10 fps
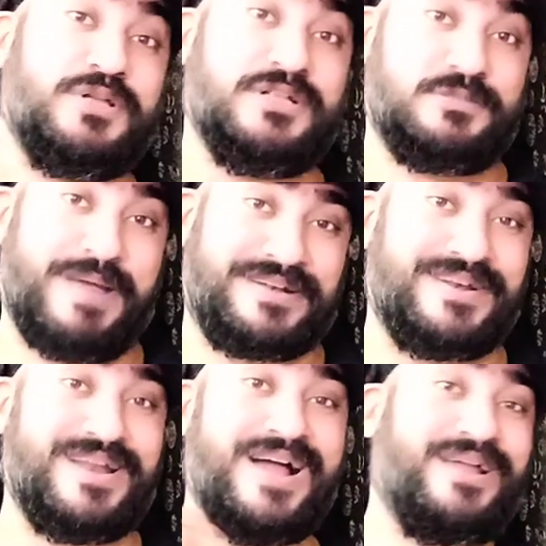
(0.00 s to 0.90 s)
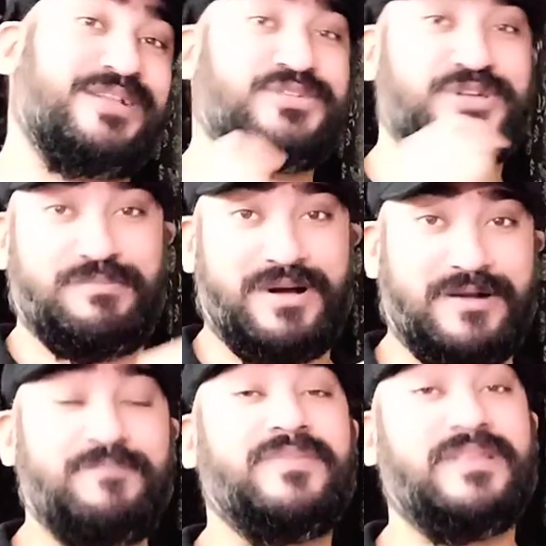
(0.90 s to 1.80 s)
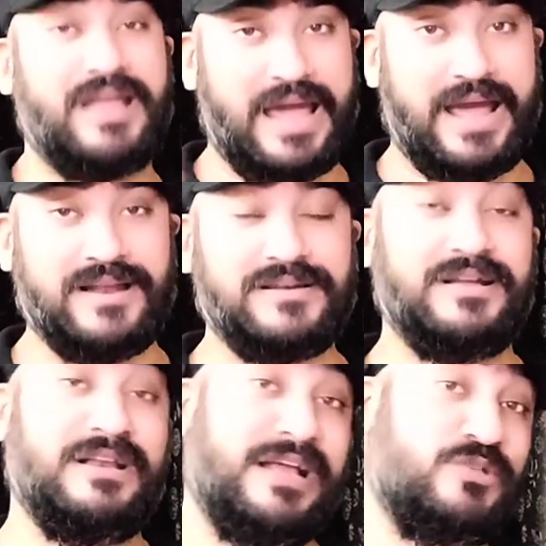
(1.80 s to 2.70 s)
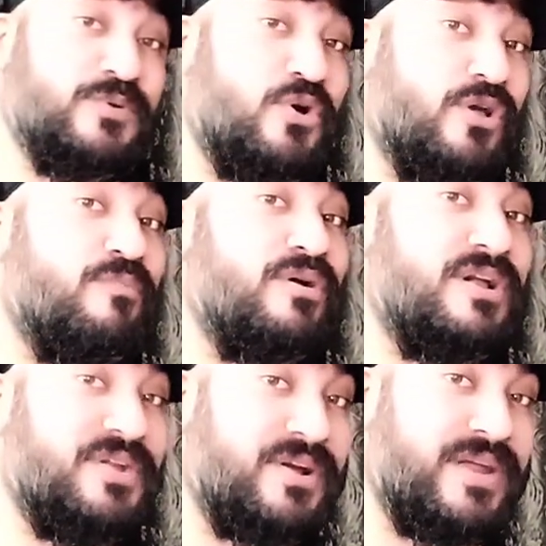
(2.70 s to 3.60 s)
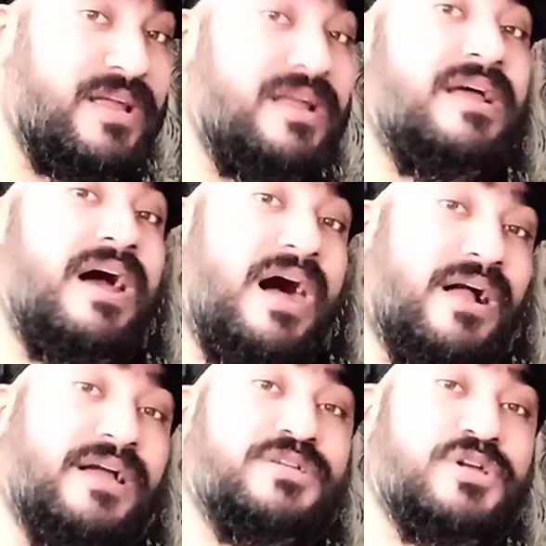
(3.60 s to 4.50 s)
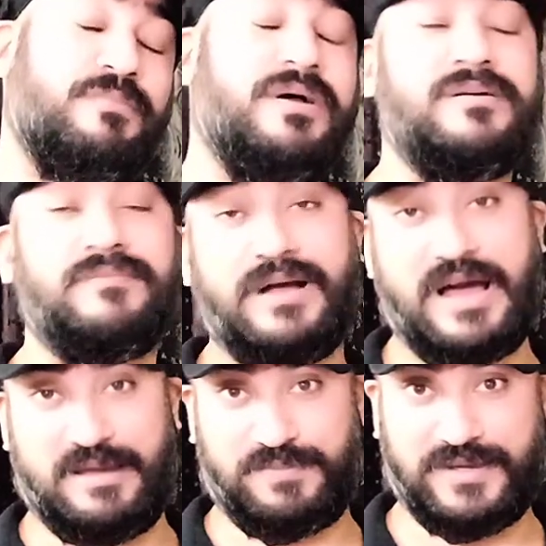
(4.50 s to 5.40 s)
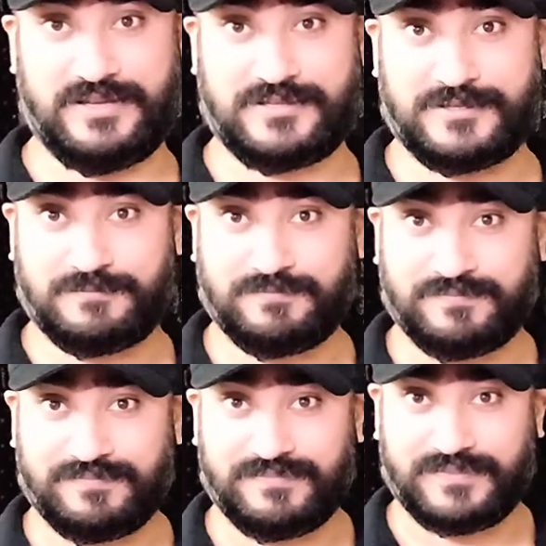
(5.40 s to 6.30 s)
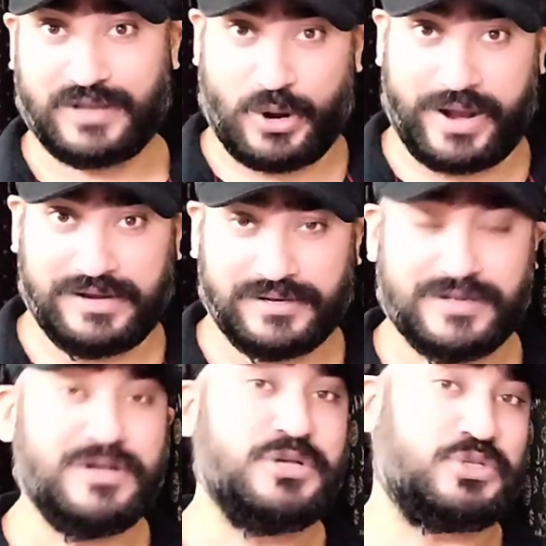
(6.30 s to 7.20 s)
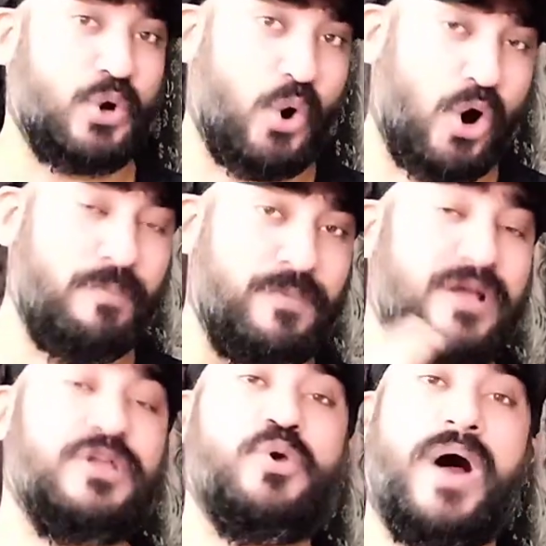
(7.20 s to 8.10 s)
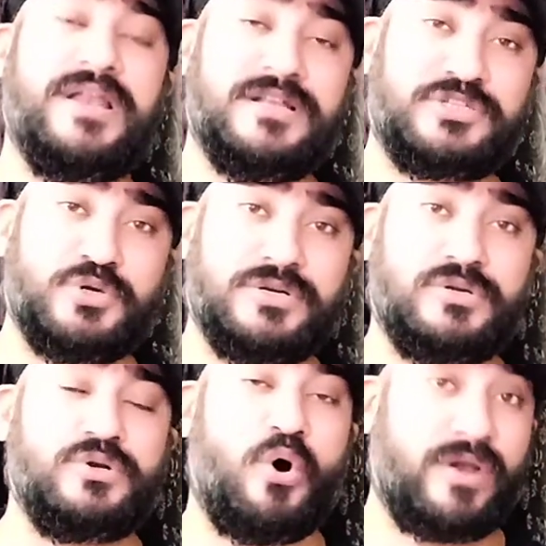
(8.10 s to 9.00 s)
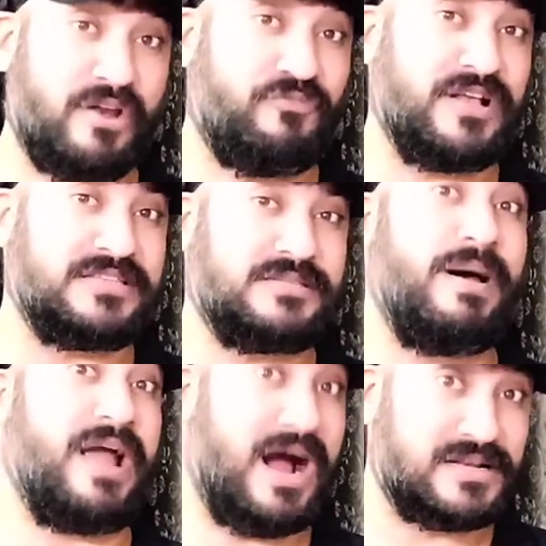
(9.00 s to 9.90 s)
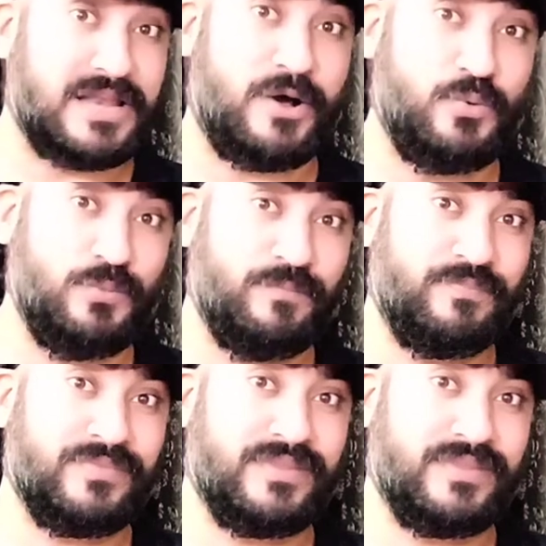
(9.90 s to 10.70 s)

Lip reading: so Inspector Ankit Sharma, and in case we're talking about the degree, Ankit Sharma, IPS. Alright, so hope you understood honorifics by heart now.